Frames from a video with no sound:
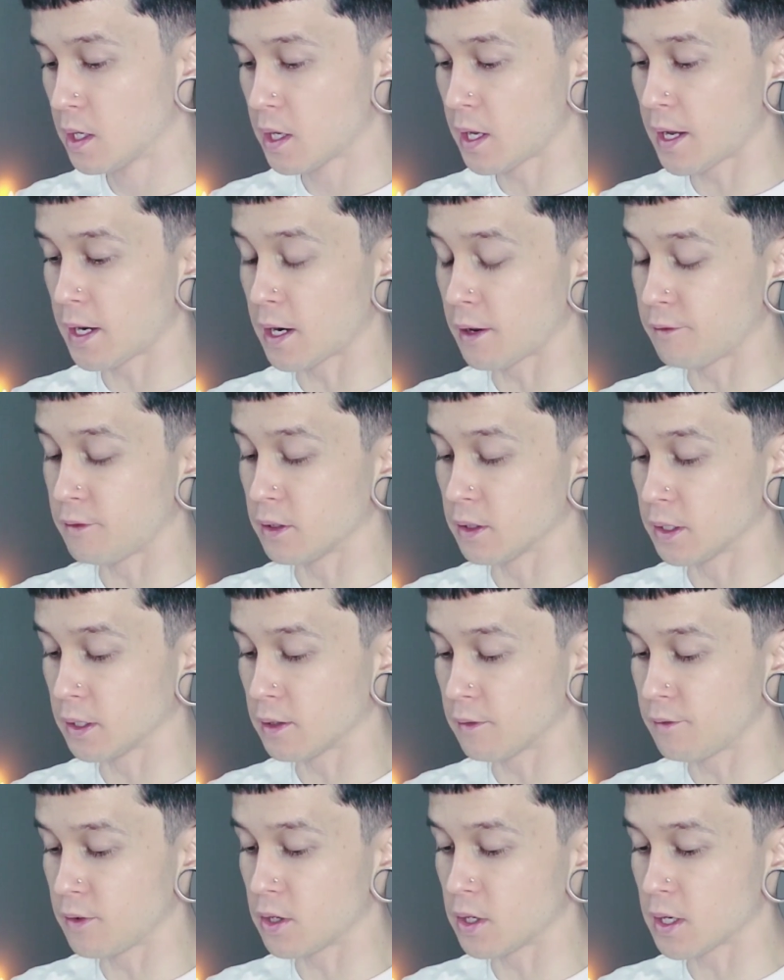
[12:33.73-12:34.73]
And I feel like
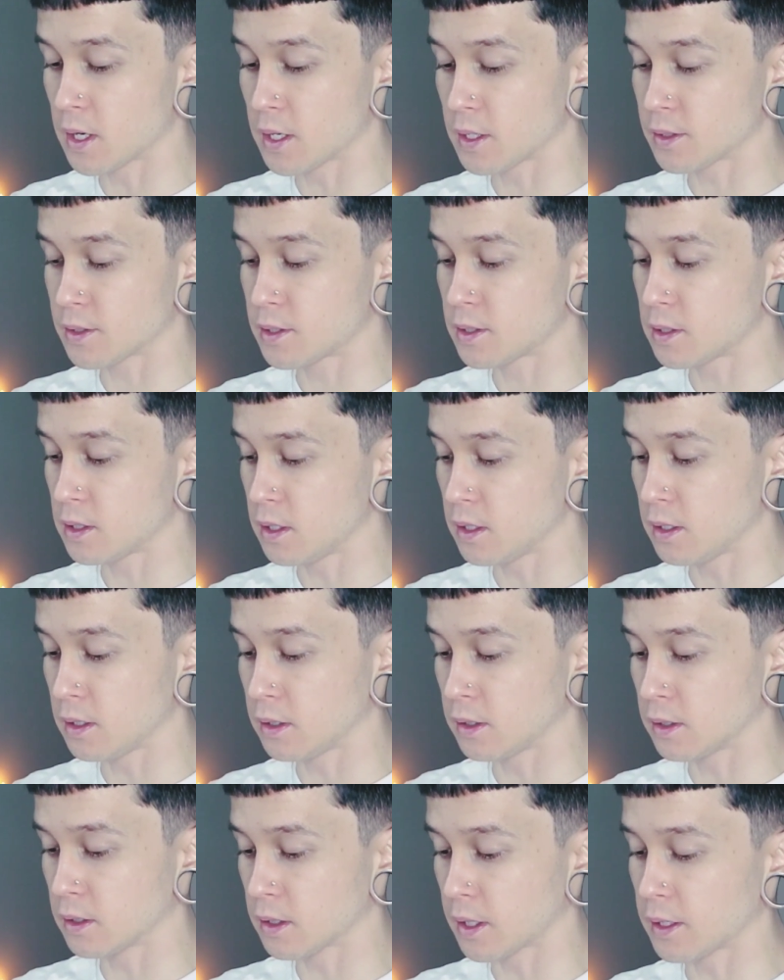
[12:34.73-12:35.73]
if you're not
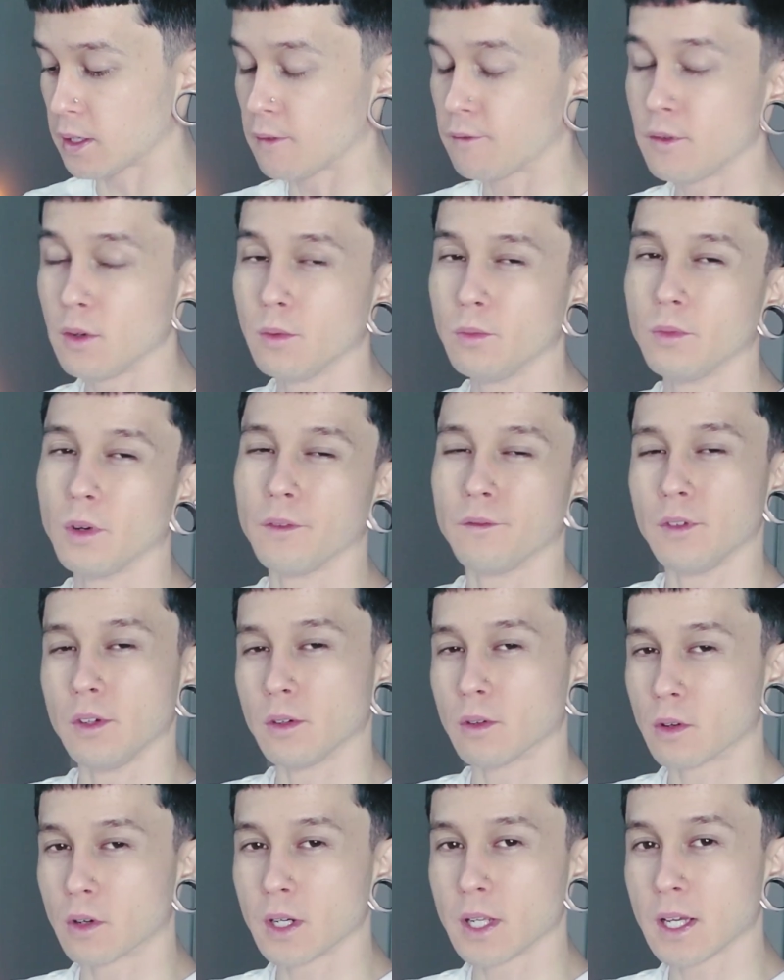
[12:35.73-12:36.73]
seeing, like if
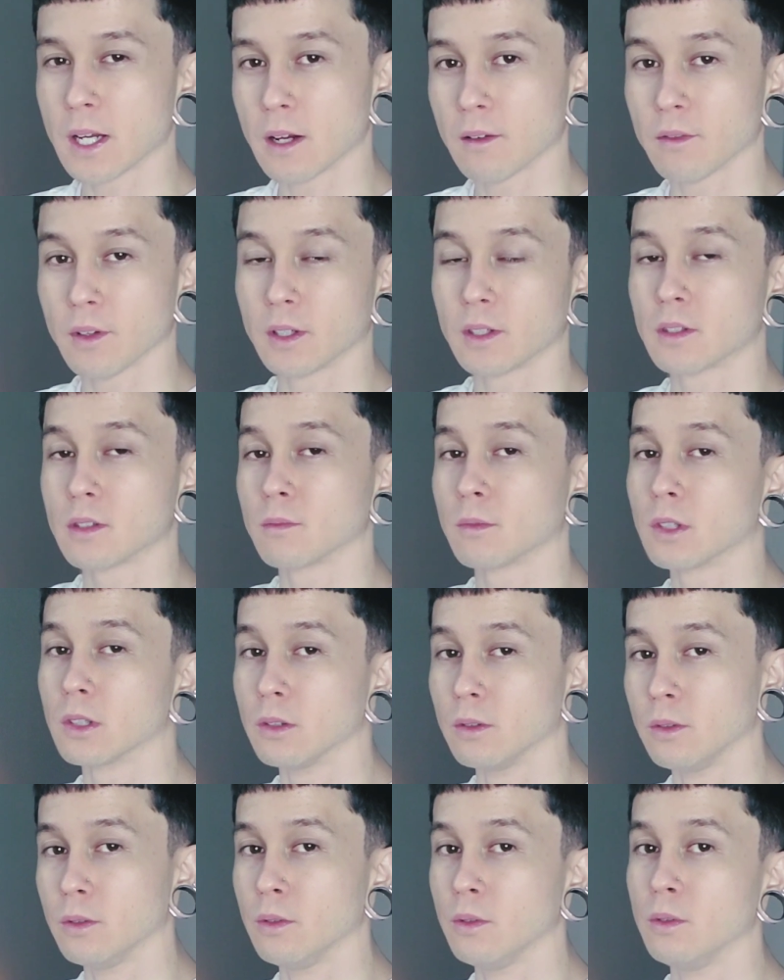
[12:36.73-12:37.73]
you already have like some
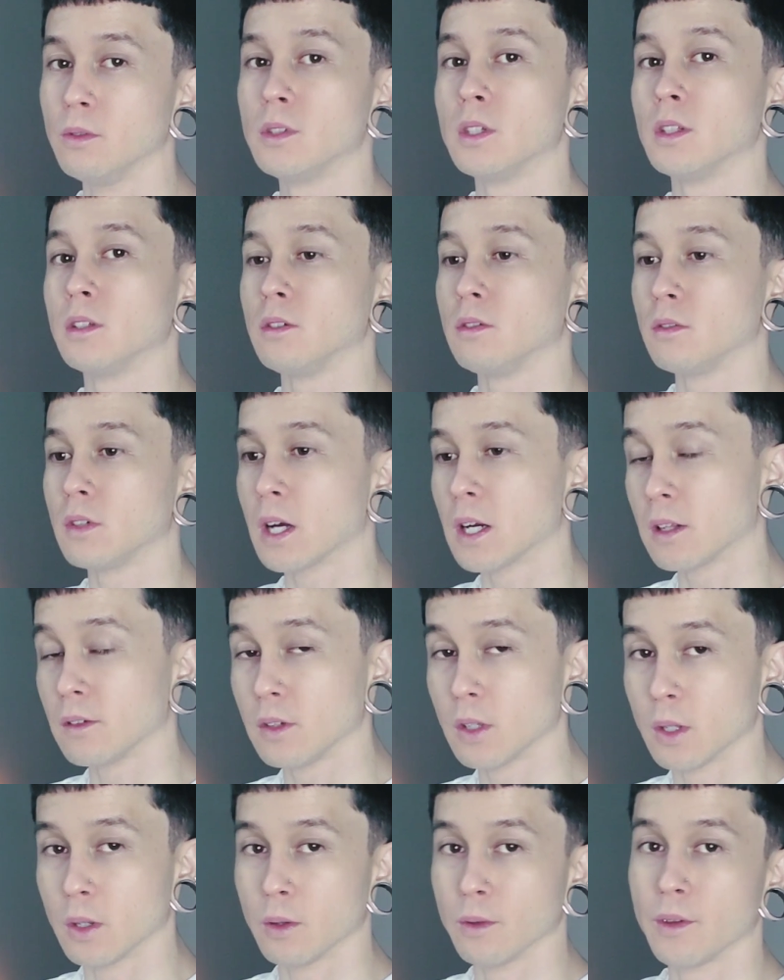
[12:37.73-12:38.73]
clues and you kind of
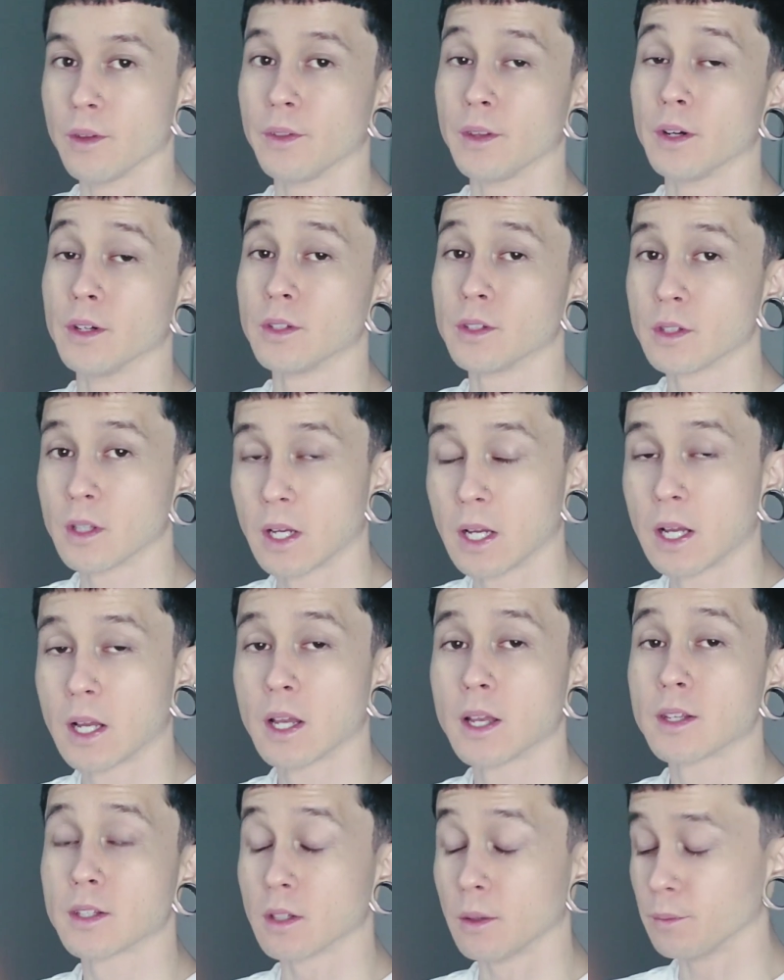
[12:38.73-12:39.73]
know that there's
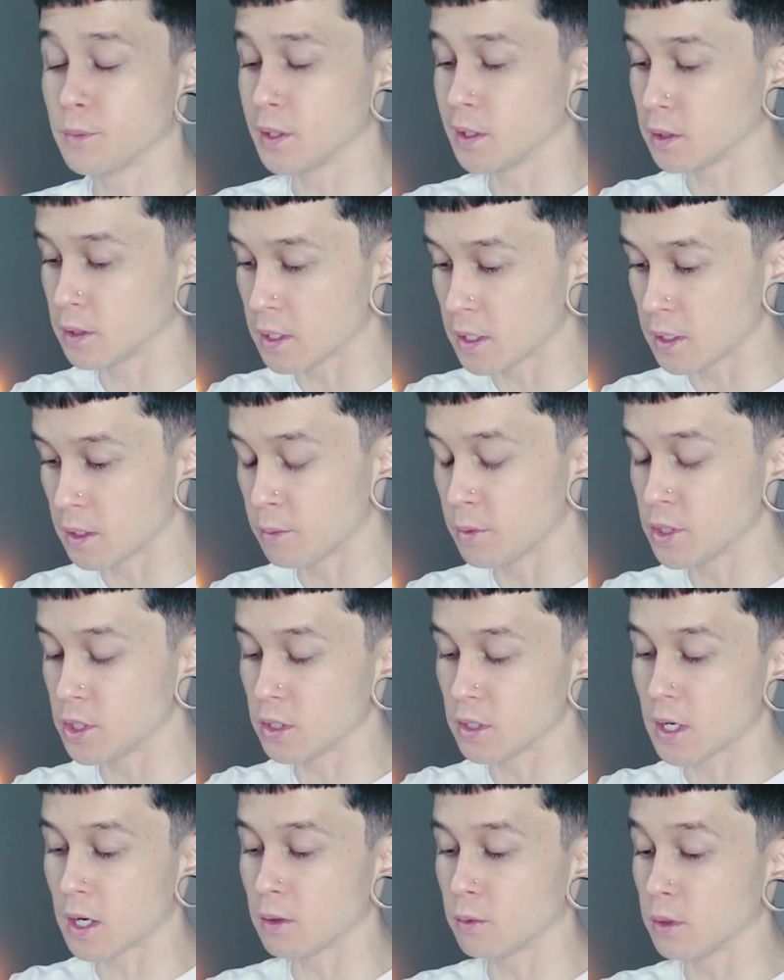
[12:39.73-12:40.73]
something there, but
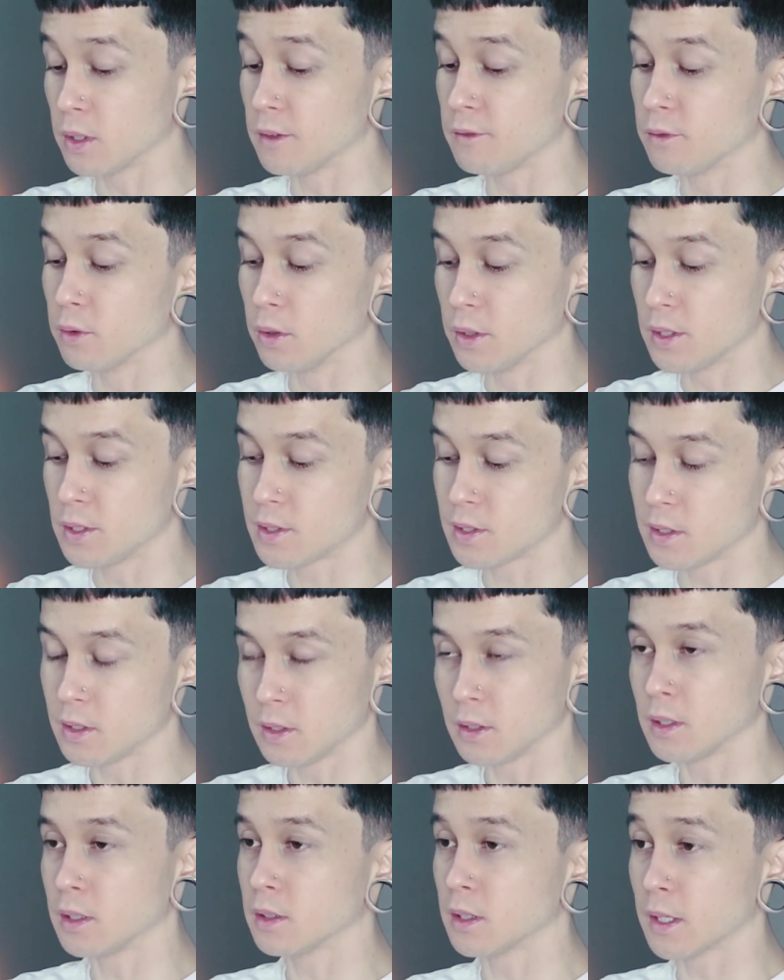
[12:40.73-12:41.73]
you're not really fully
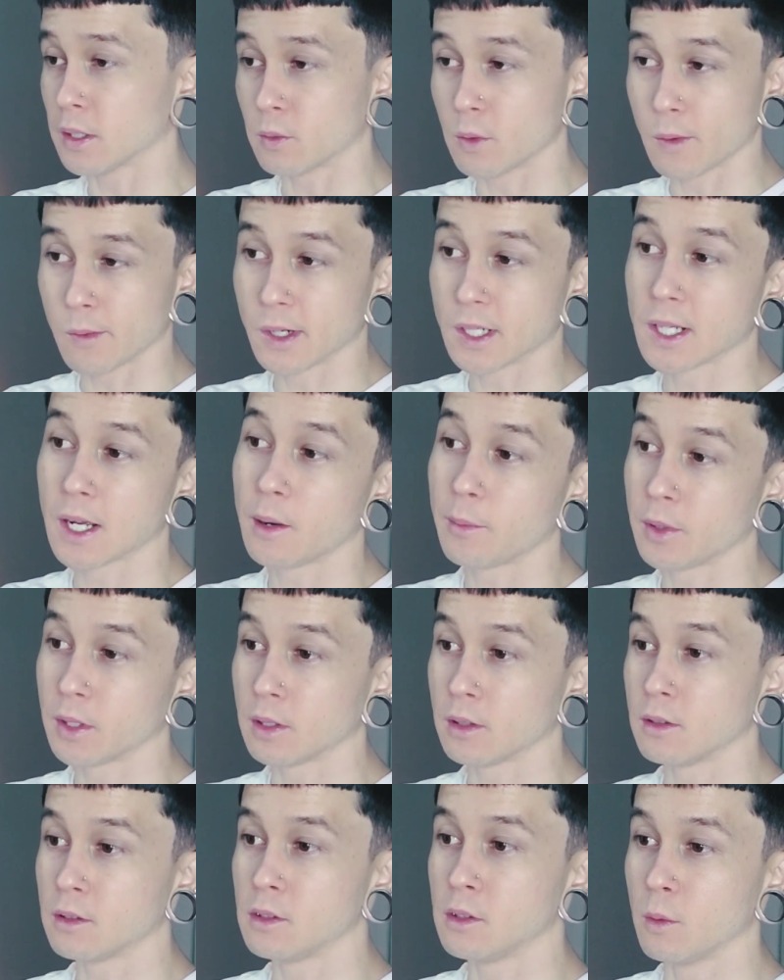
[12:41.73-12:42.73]
seeing it, like we were tapping
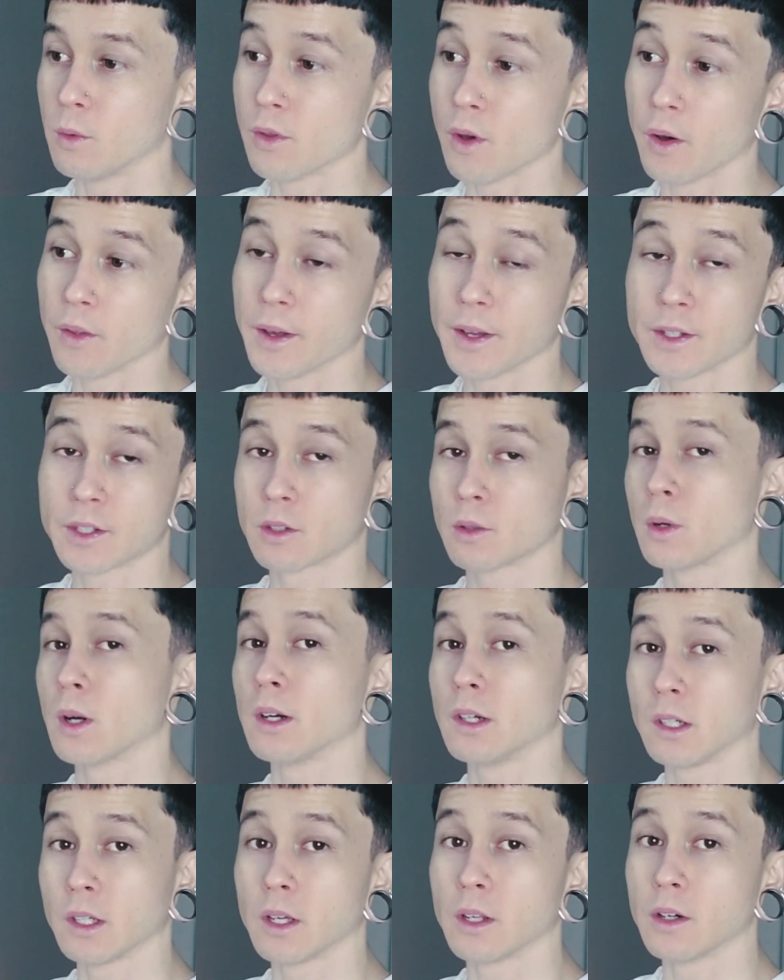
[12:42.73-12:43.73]
into with all that
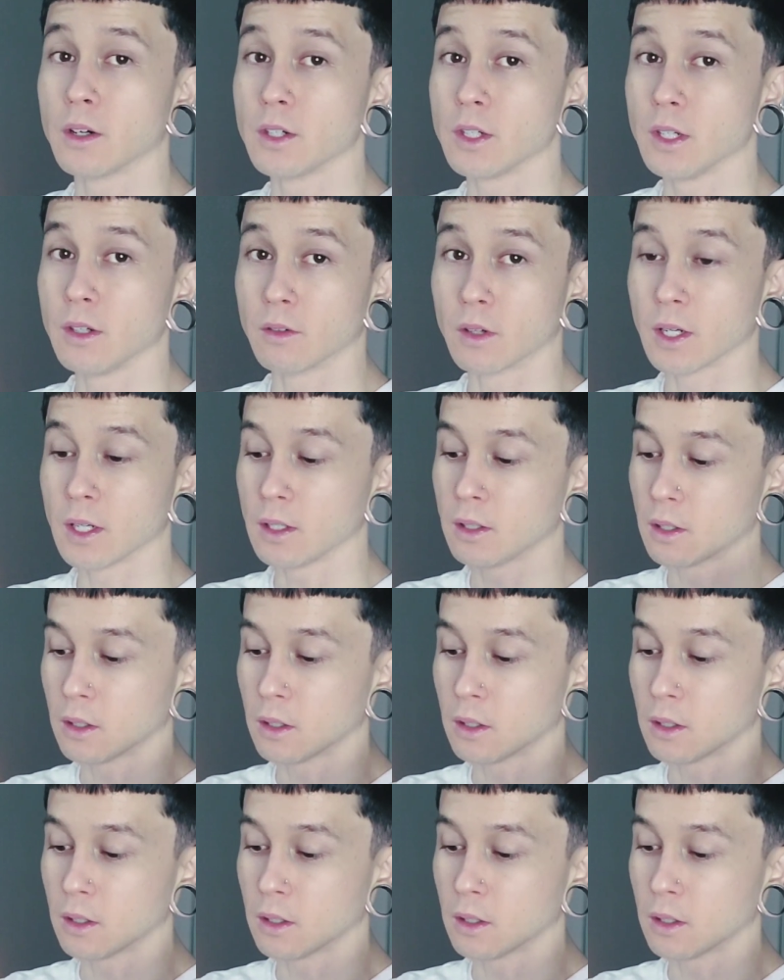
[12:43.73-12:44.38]
squaring energy, right?